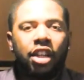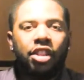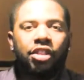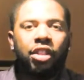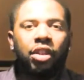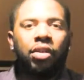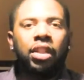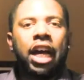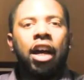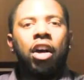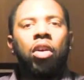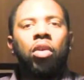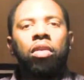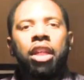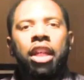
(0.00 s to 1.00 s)
So
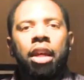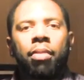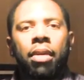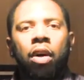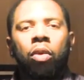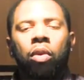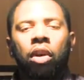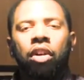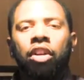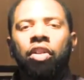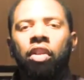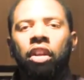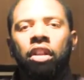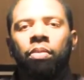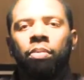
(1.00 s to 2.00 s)
not only am I working
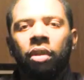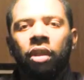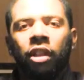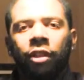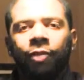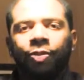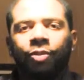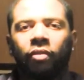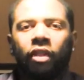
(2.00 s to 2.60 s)
on the book,